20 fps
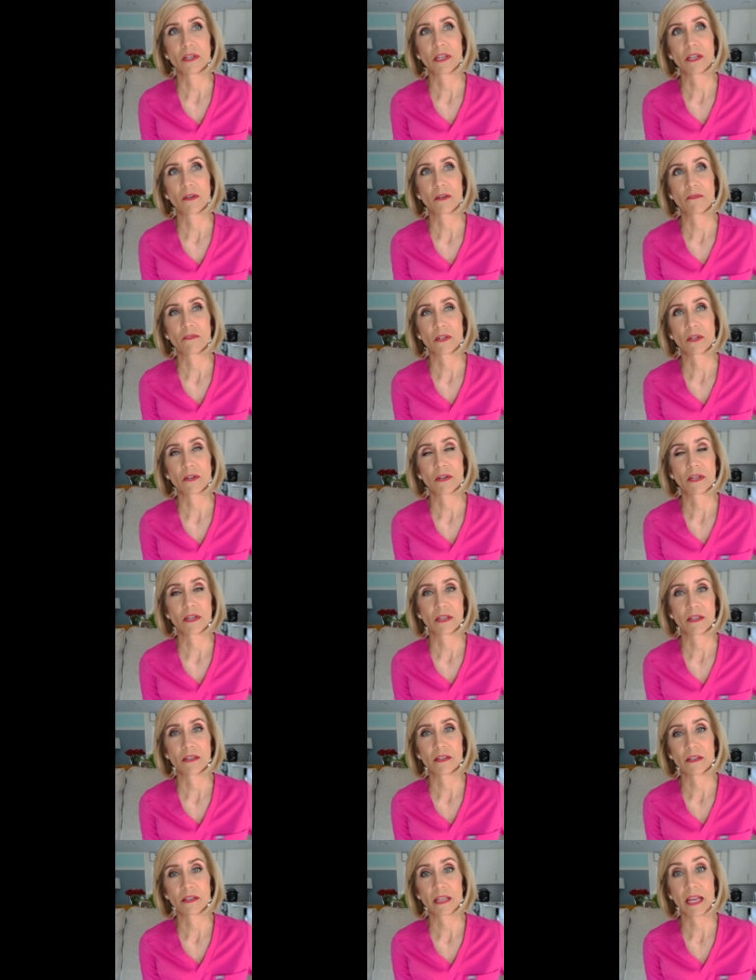you know, if you're in
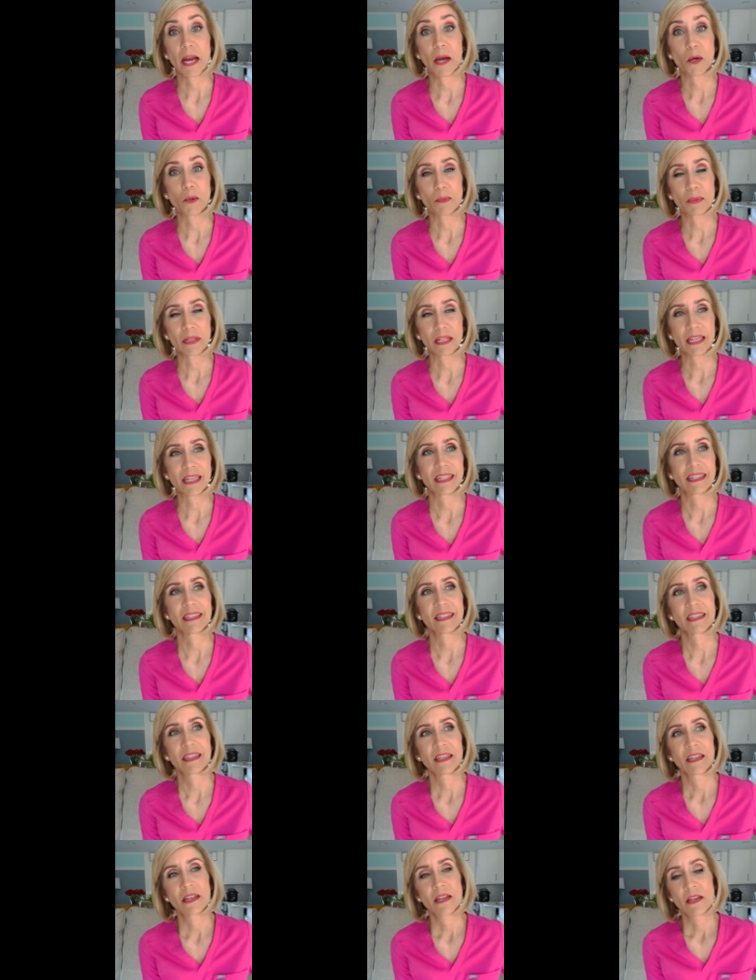an airplane
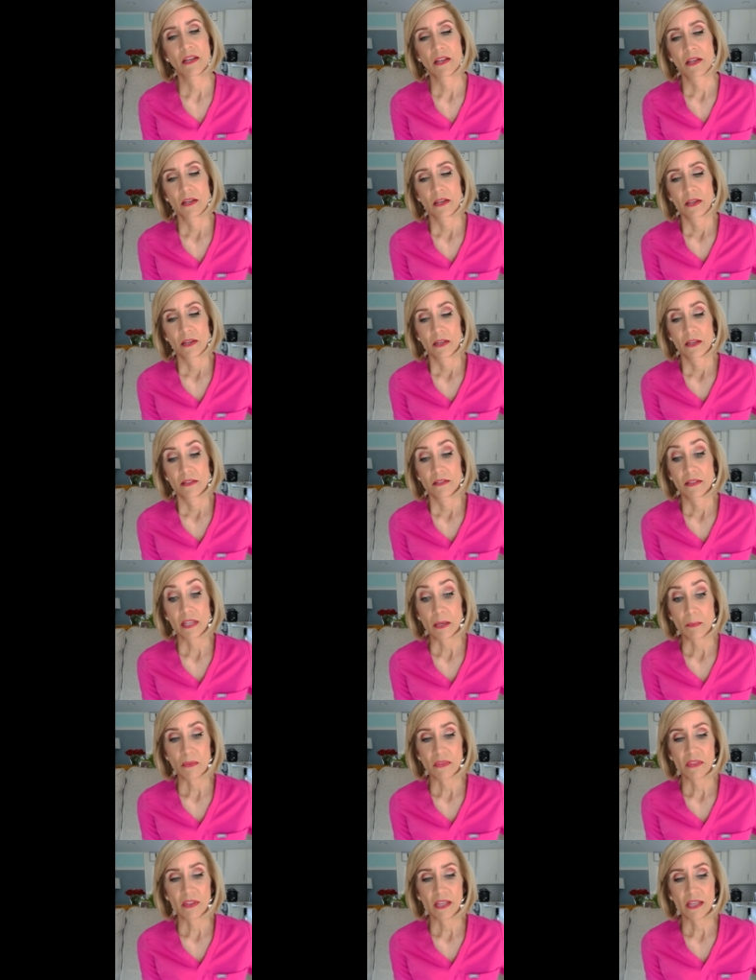
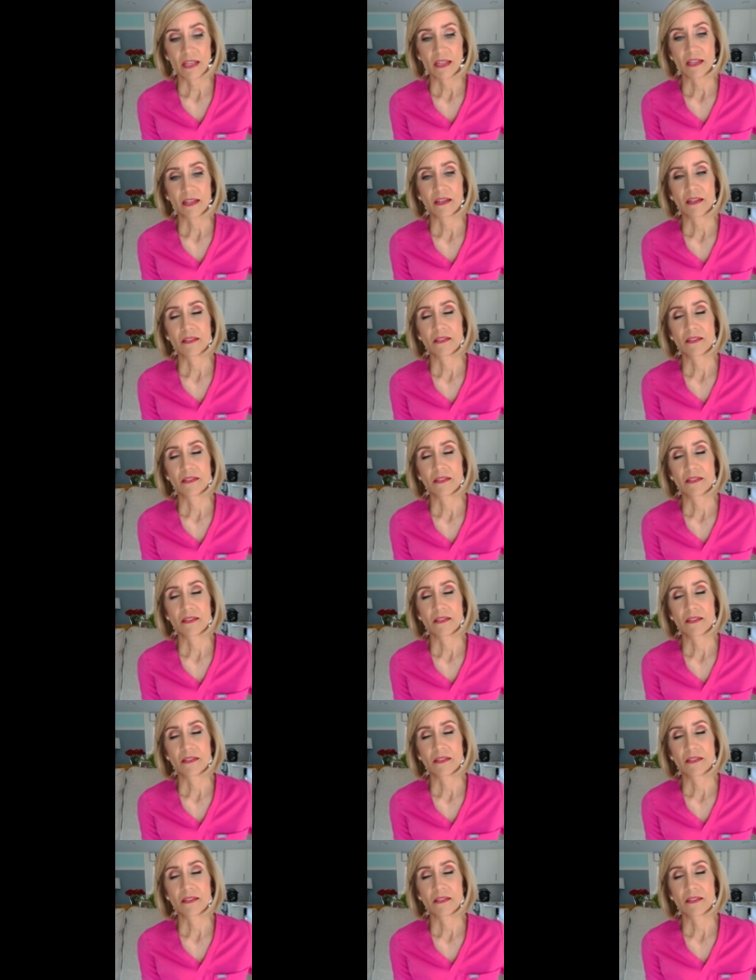same thing.